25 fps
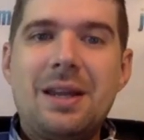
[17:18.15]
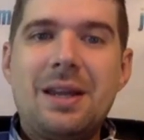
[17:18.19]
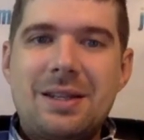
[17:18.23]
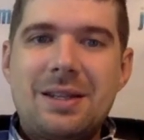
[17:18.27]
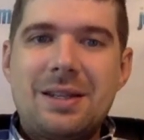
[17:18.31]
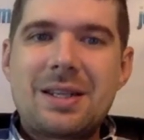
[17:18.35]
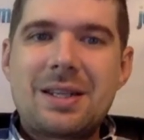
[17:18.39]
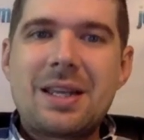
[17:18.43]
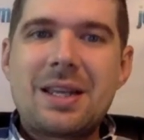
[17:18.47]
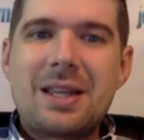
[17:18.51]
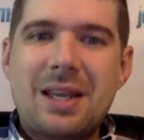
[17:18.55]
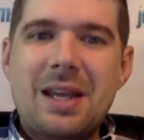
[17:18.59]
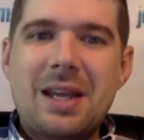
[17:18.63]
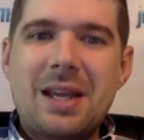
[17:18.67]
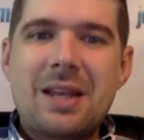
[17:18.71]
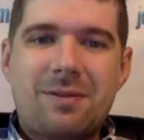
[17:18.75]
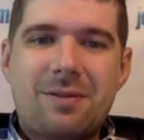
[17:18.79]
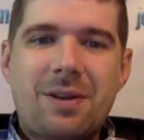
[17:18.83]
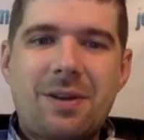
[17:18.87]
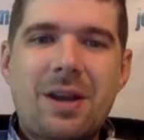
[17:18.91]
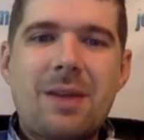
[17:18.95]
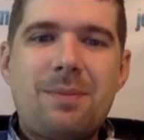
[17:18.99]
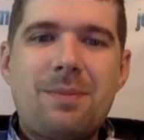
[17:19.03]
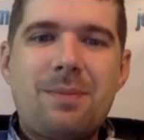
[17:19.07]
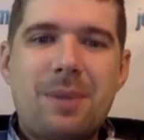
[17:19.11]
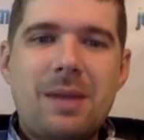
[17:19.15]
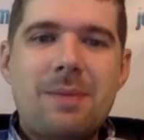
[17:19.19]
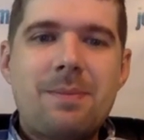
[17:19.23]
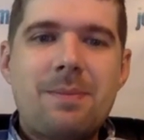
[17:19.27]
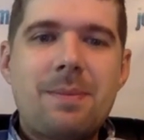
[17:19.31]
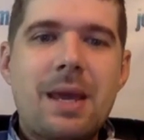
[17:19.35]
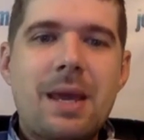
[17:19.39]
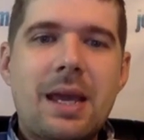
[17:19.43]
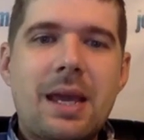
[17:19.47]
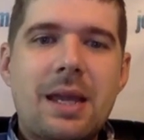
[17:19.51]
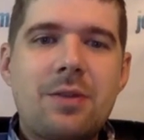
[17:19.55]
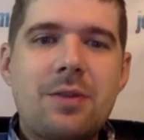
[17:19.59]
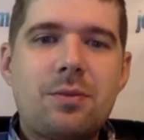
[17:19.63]
say, the NFIP
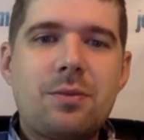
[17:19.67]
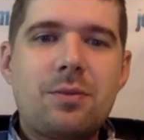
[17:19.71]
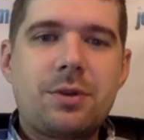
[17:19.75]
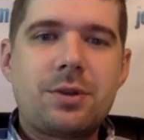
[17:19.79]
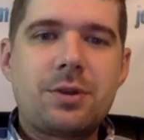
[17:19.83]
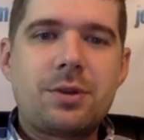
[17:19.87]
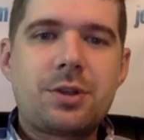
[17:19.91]
manual.